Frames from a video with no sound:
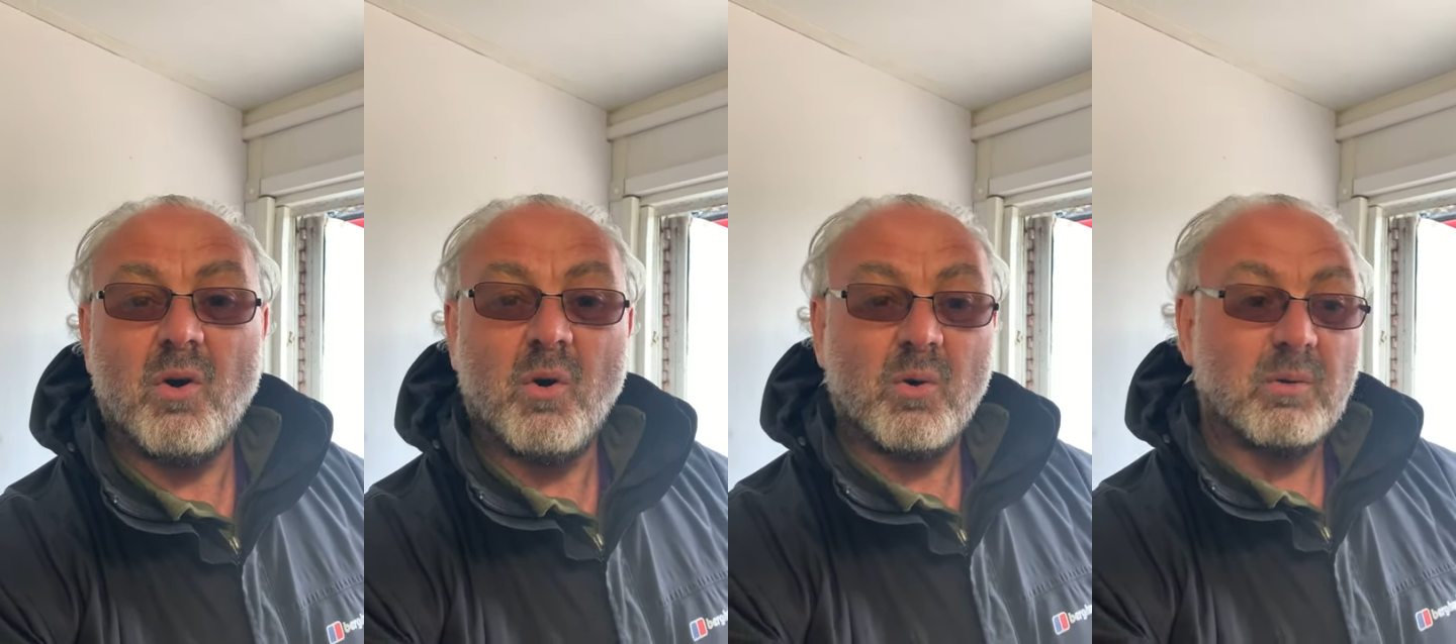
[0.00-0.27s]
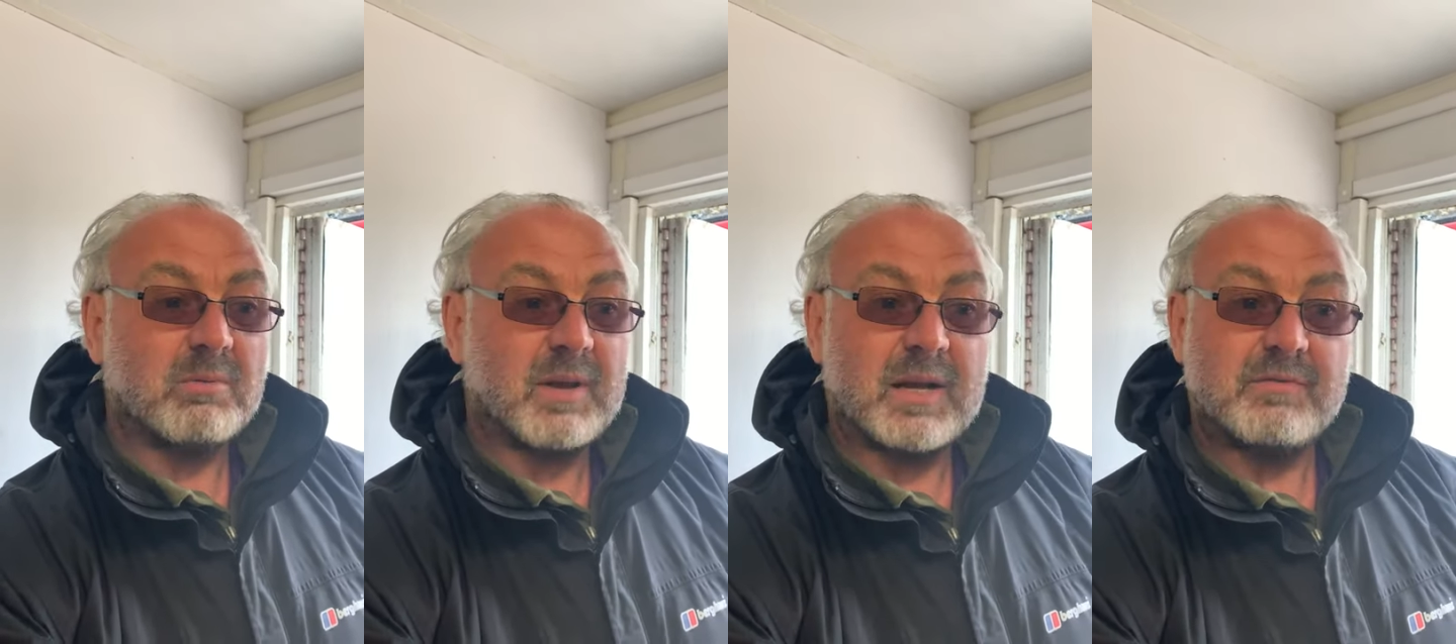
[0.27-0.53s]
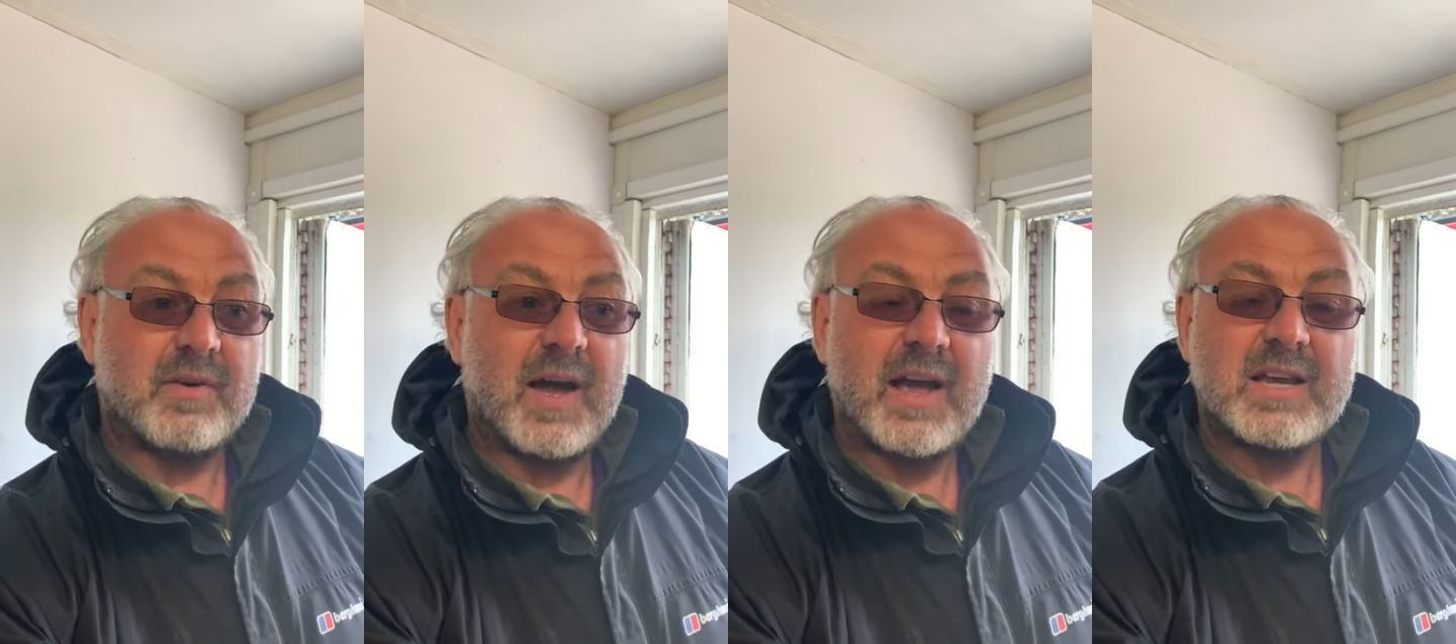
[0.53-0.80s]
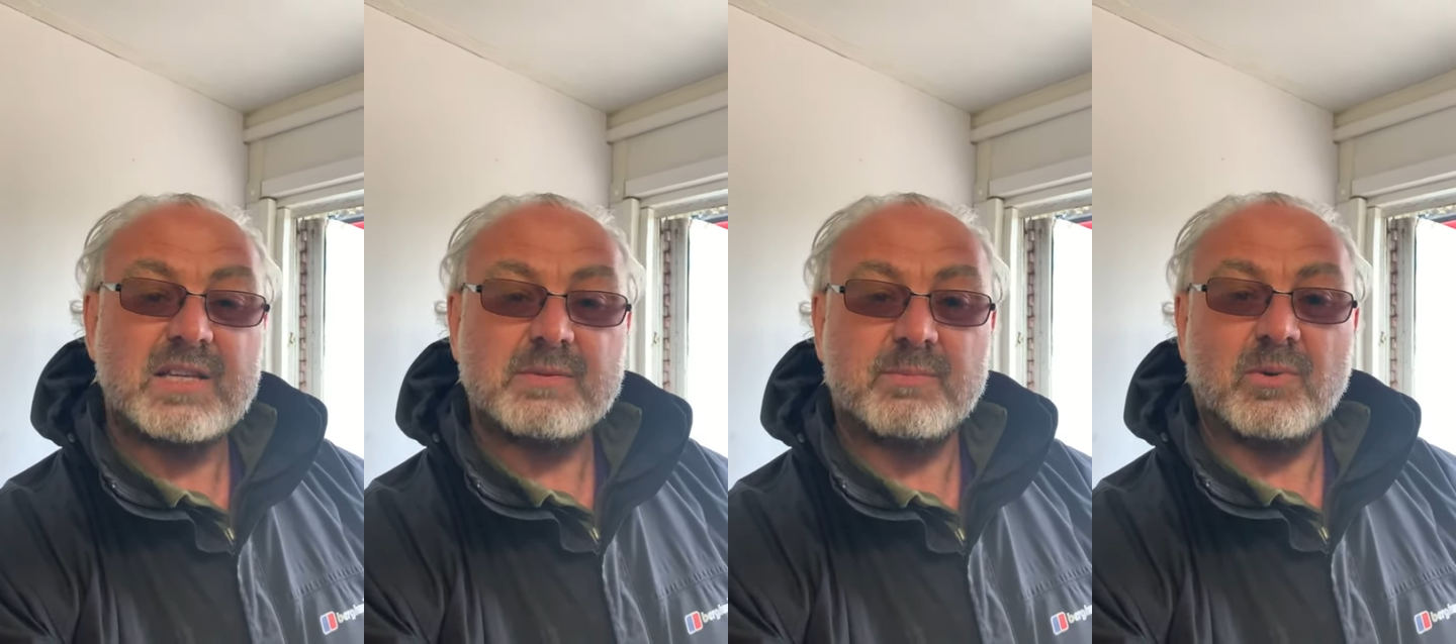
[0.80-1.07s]
or
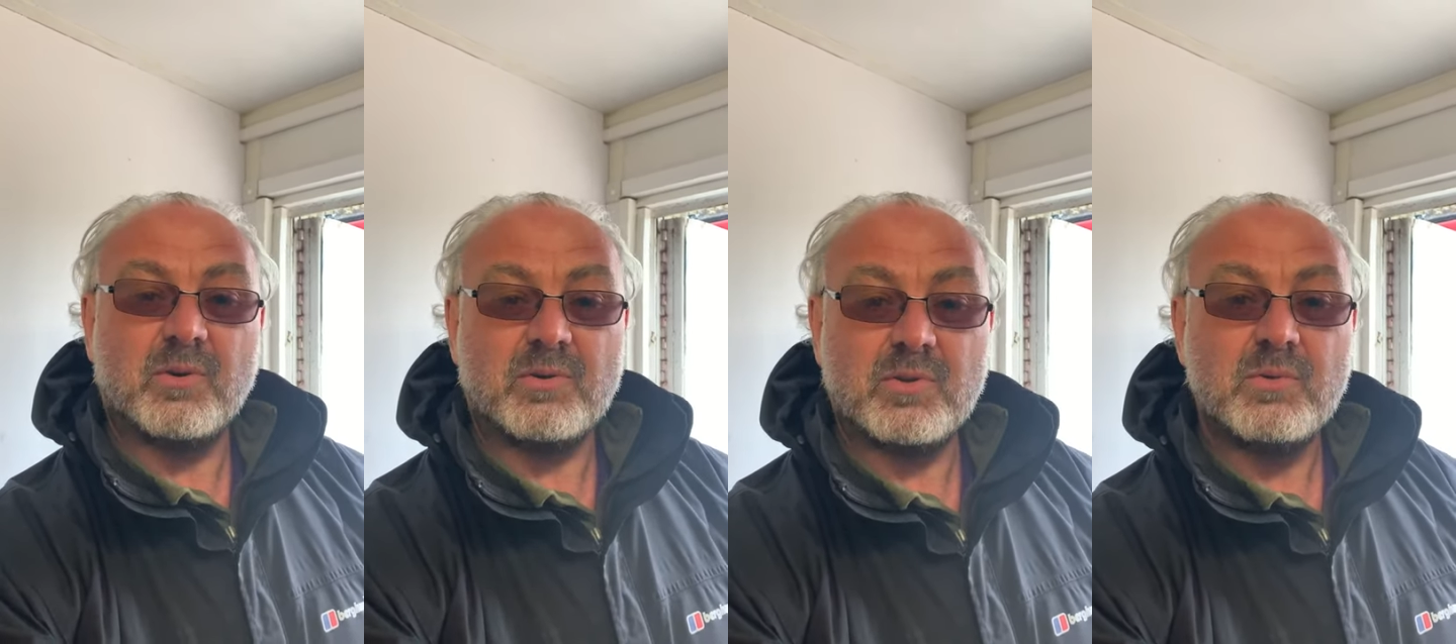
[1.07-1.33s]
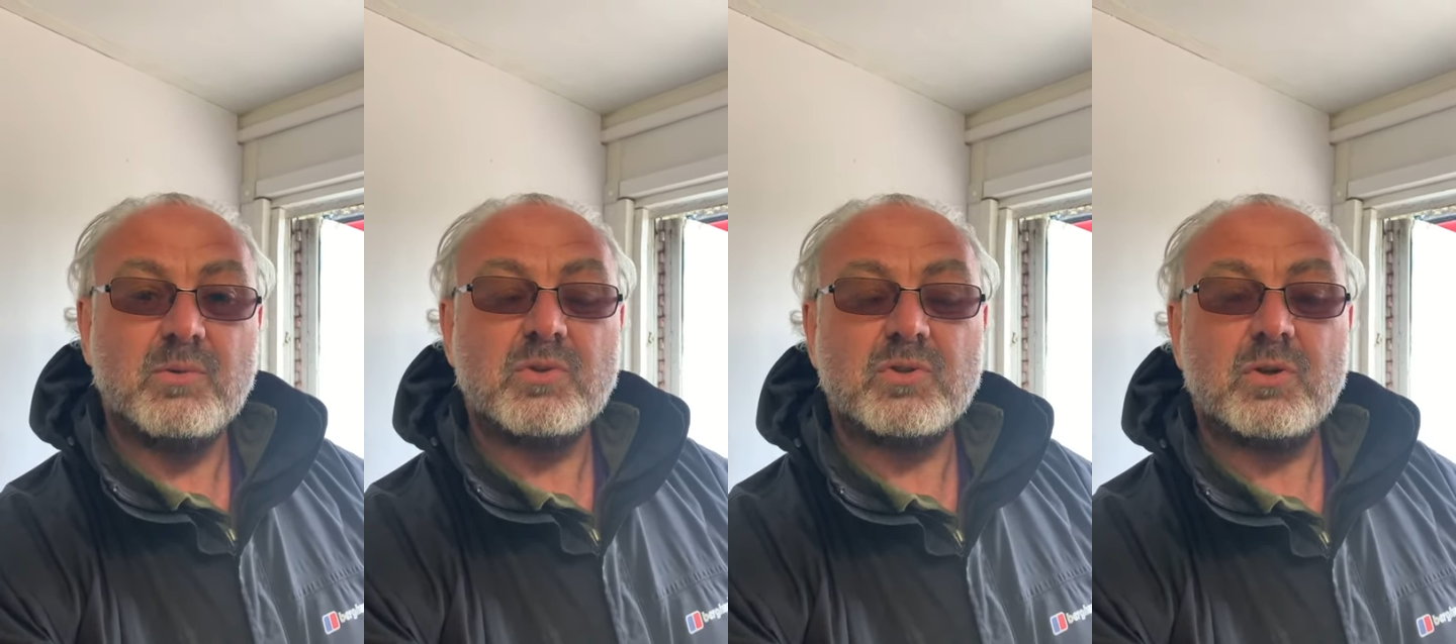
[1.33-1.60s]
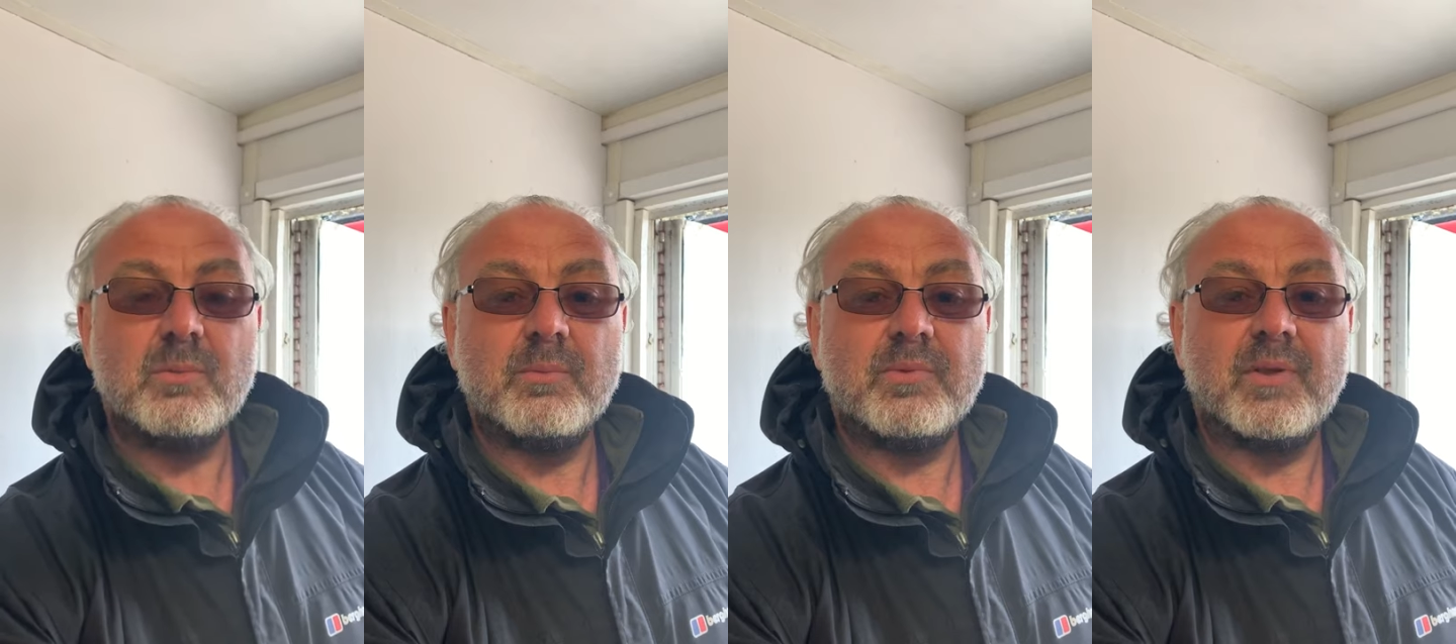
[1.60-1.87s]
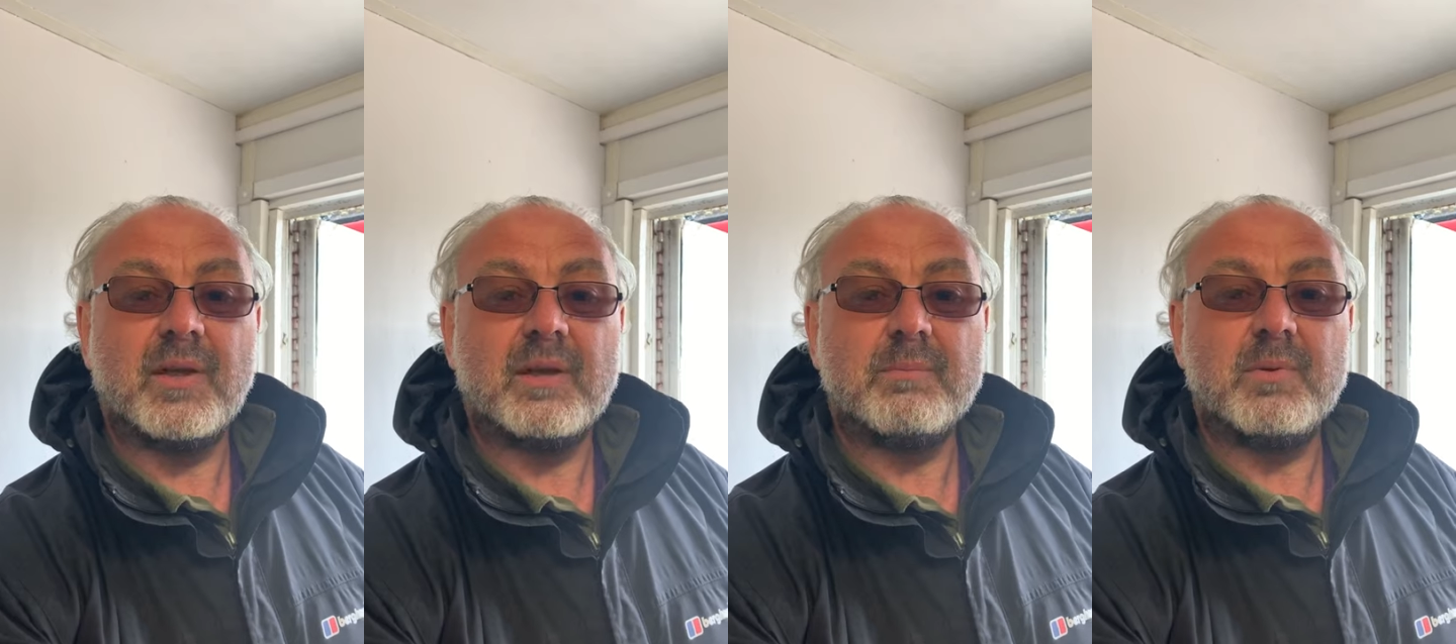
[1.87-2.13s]
advise me, or do
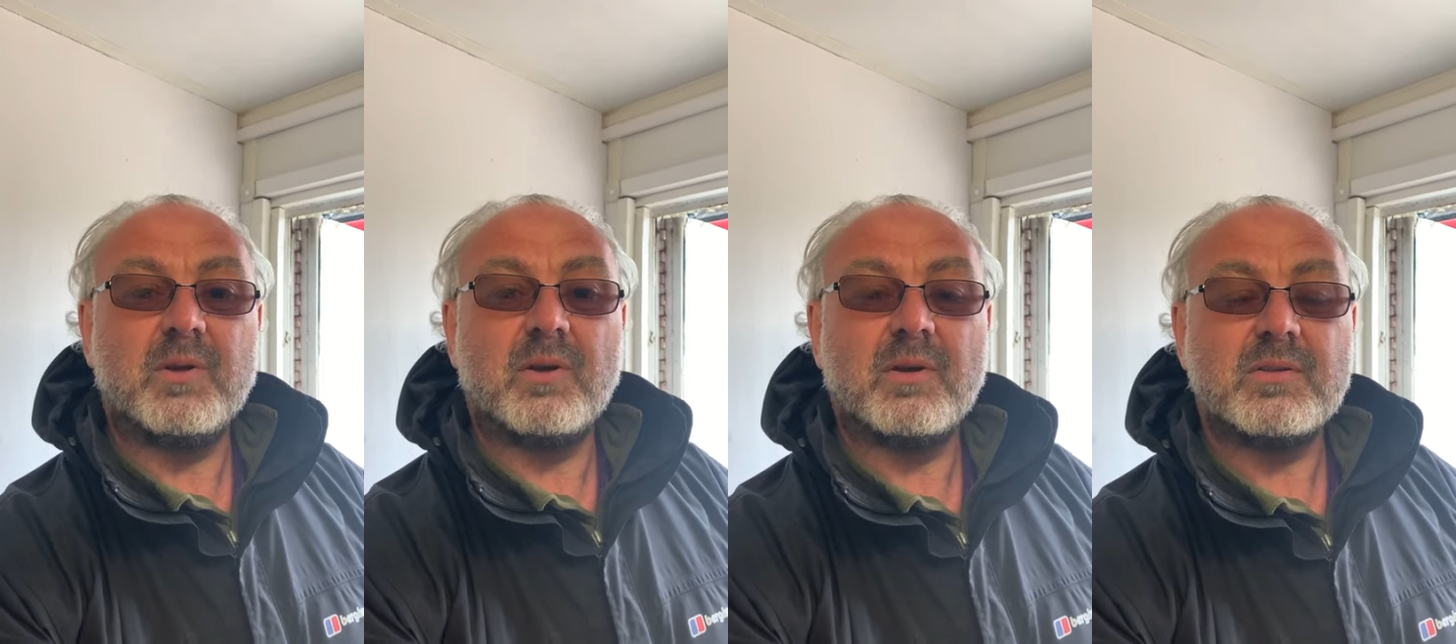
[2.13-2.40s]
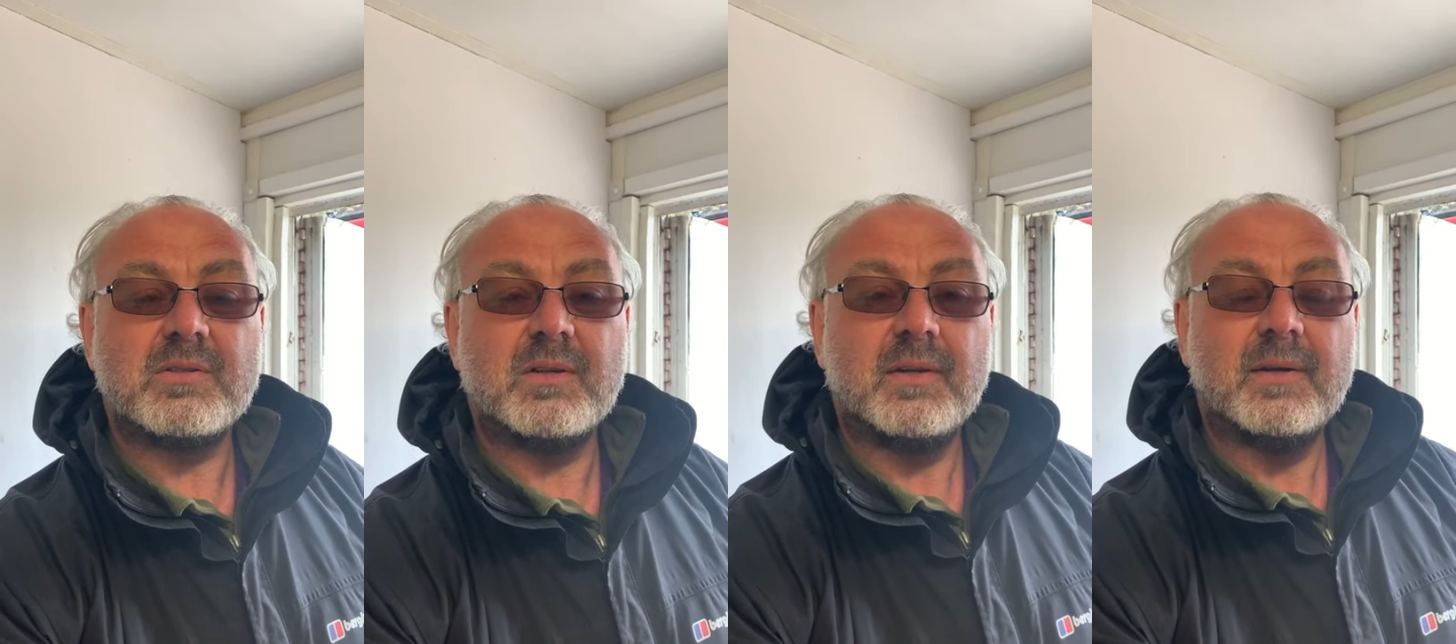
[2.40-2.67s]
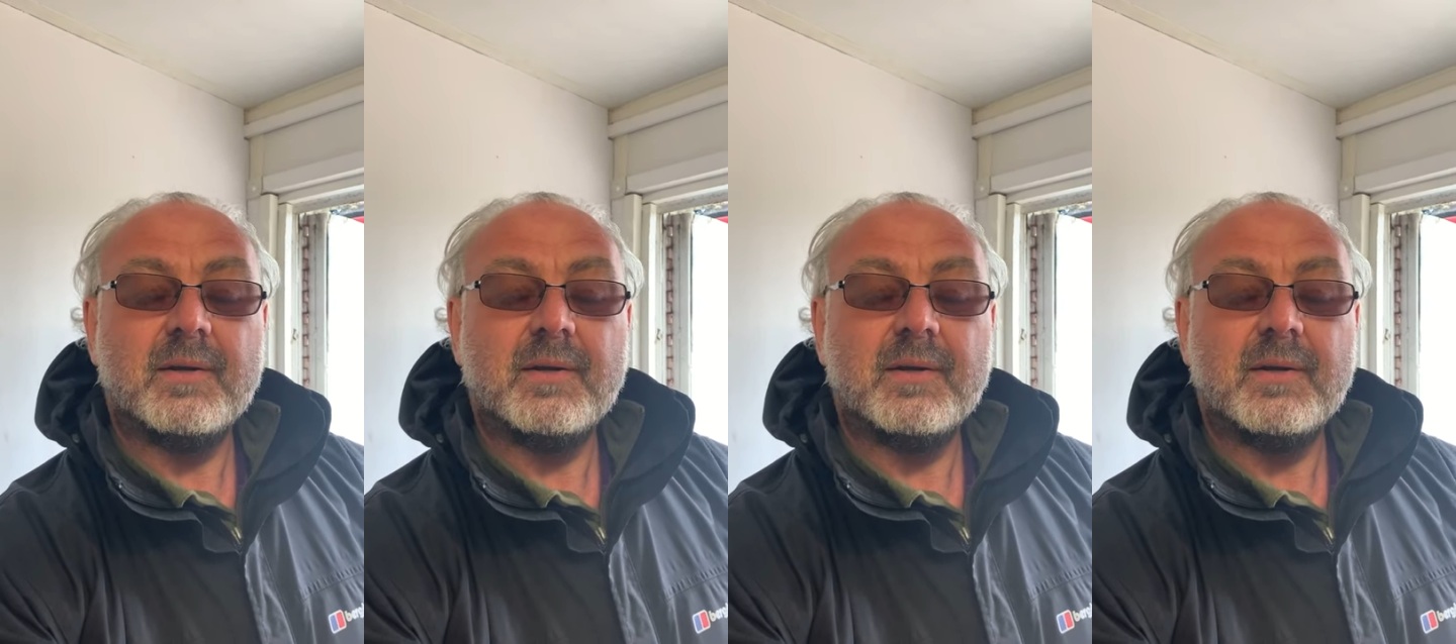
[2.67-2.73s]
something, because